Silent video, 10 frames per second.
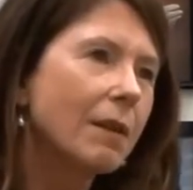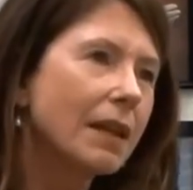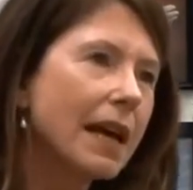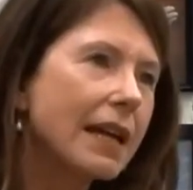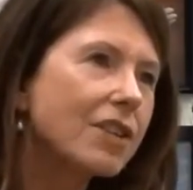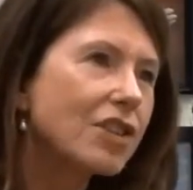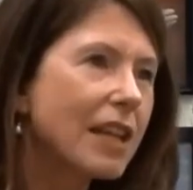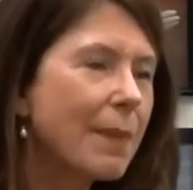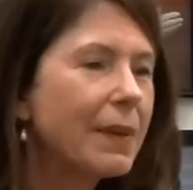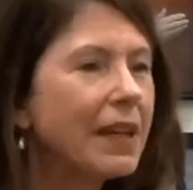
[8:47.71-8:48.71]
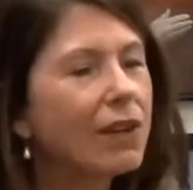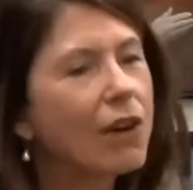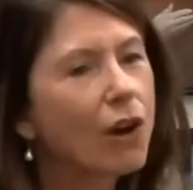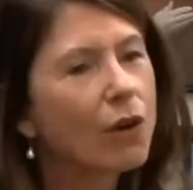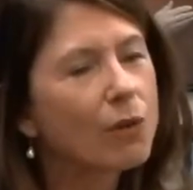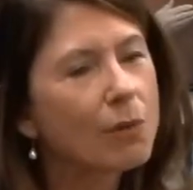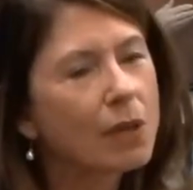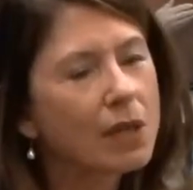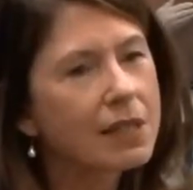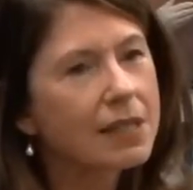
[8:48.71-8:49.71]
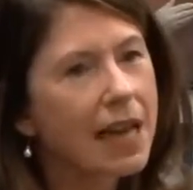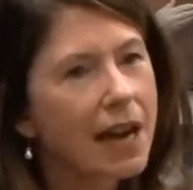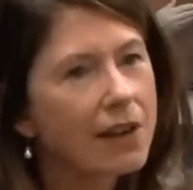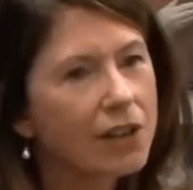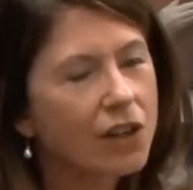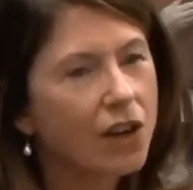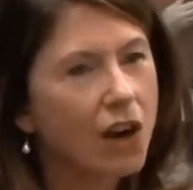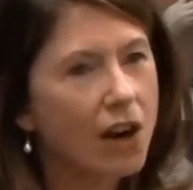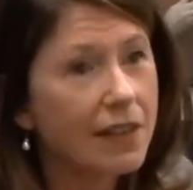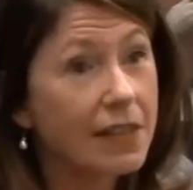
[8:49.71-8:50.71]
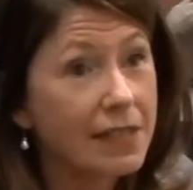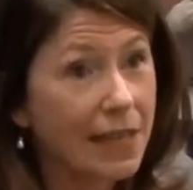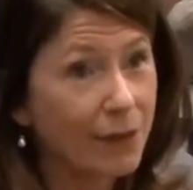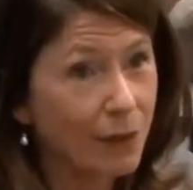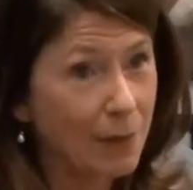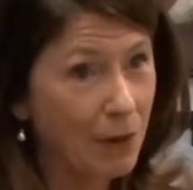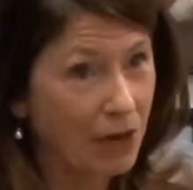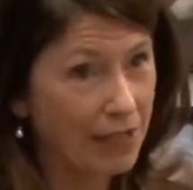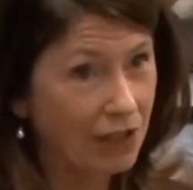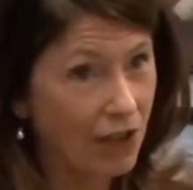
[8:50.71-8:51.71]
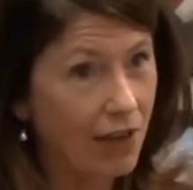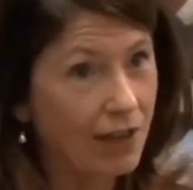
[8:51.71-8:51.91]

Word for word: like schlepping your own books out of your car in the Safeway parking lot.